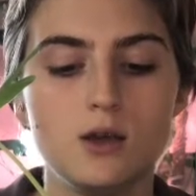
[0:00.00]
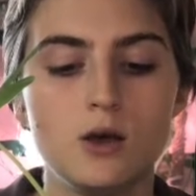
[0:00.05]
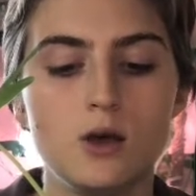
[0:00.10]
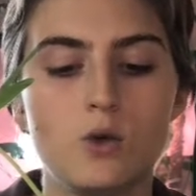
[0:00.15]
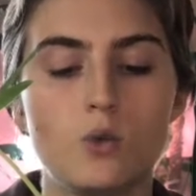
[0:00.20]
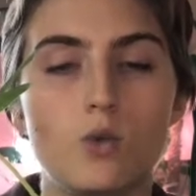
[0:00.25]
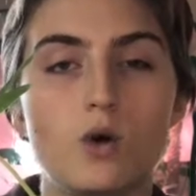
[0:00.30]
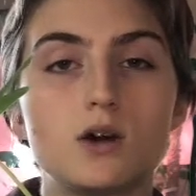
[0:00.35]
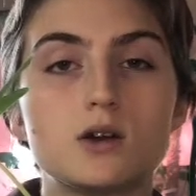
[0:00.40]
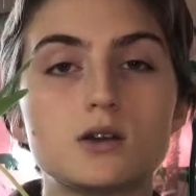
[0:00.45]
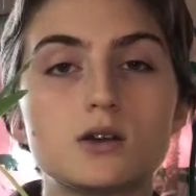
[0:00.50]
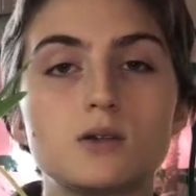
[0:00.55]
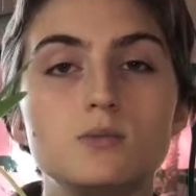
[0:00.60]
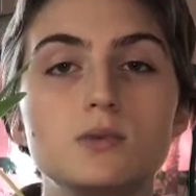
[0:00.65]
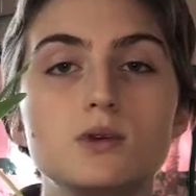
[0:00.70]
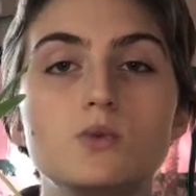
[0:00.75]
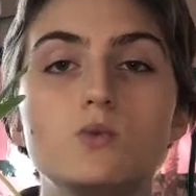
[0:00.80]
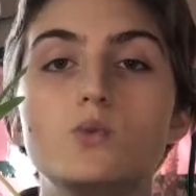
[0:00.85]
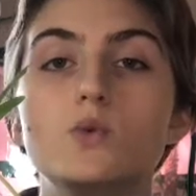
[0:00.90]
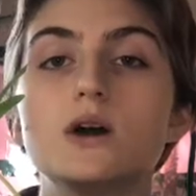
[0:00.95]
water can
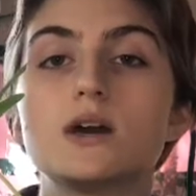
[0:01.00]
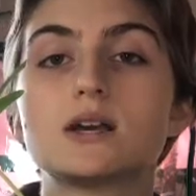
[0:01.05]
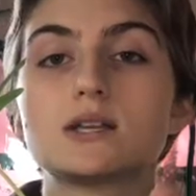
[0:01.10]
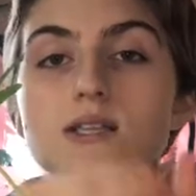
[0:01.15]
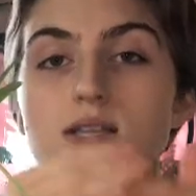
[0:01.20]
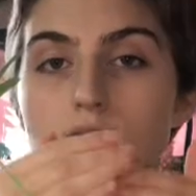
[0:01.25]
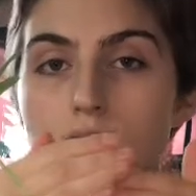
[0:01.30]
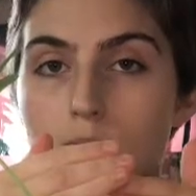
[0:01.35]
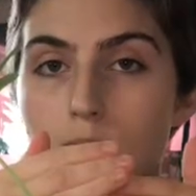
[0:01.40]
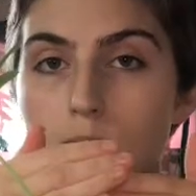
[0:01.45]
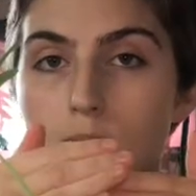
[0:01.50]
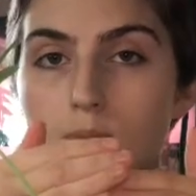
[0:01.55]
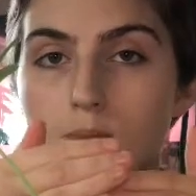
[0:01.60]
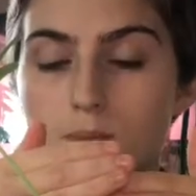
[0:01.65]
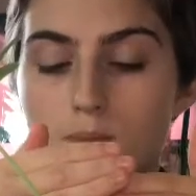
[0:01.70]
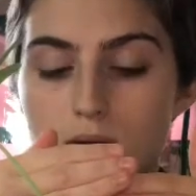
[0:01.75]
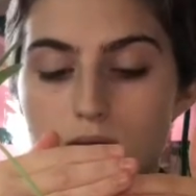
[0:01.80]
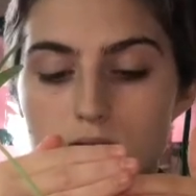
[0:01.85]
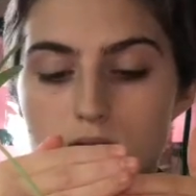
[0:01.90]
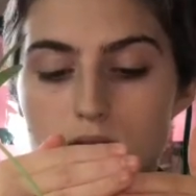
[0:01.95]
be wicked up
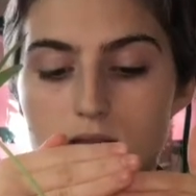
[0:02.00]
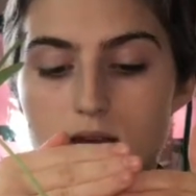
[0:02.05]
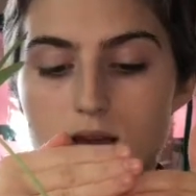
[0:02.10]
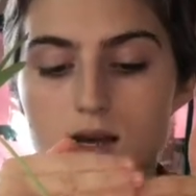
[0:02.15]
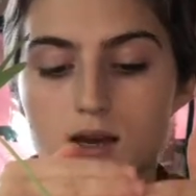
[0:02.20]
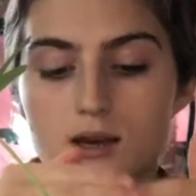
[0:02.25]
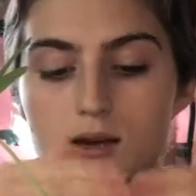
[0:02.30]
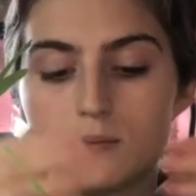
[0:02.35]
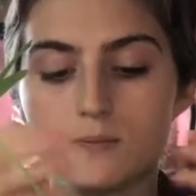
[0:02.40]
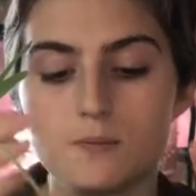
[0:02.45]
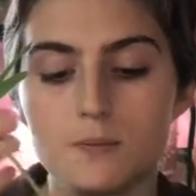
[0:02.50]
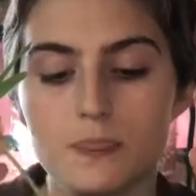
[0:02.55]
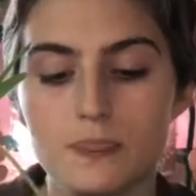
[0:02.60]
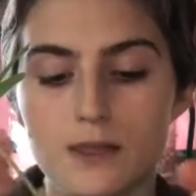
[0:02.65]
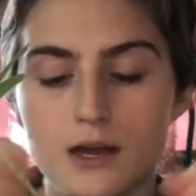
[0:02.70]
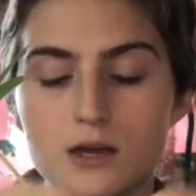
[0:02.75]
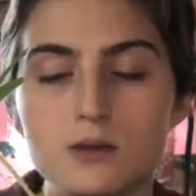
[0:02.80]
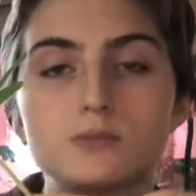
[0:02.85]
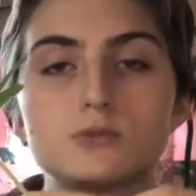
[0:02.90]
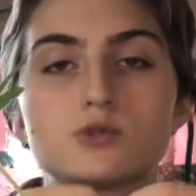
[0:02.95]
by the leca and
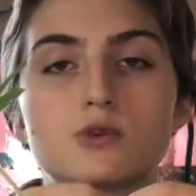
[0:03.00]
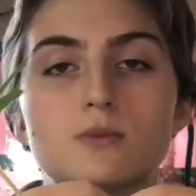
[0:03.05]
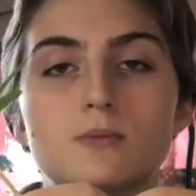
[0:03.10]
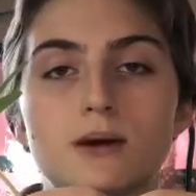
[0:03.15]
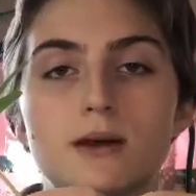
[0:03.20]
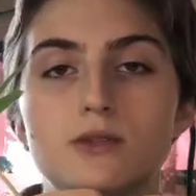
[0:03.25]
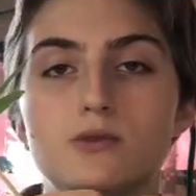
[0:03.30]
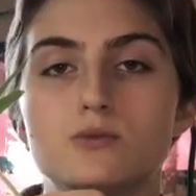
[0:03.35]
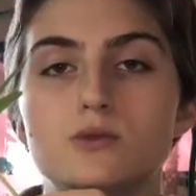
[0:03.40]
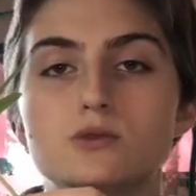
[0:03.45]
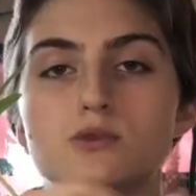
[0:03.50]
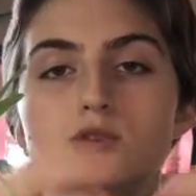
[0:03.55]
absorbed by the roots.